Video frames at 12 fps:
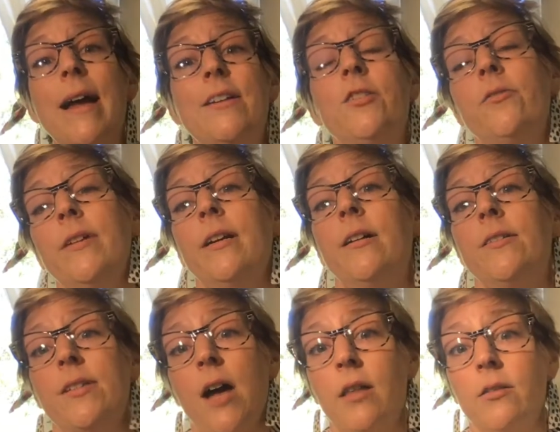entering a
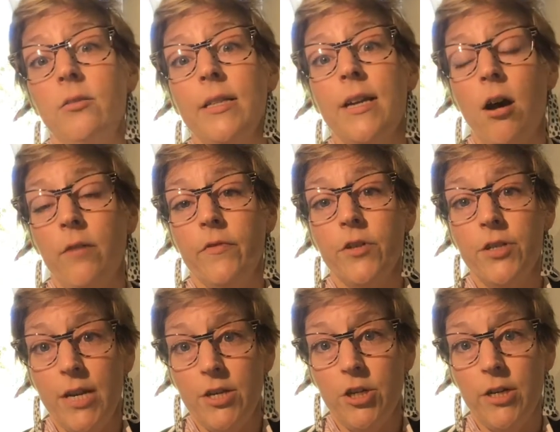scholarly
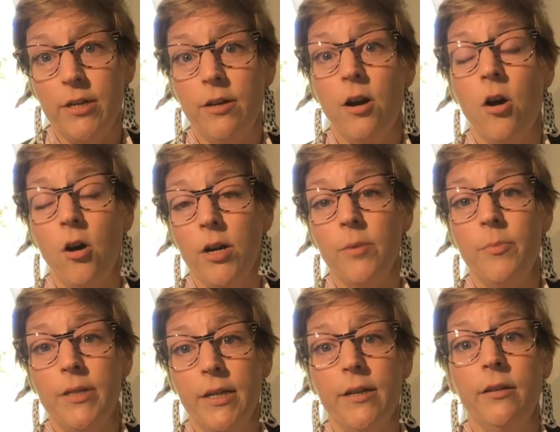conversation on a
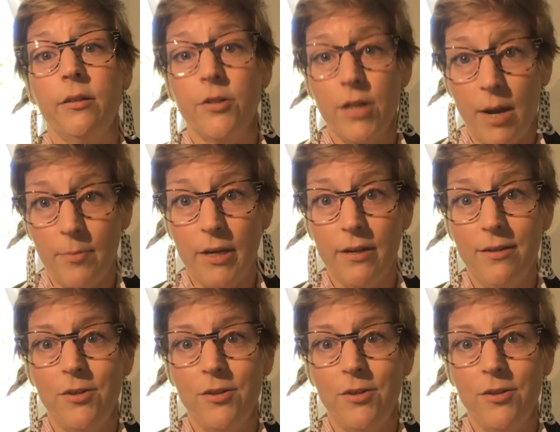particular topic.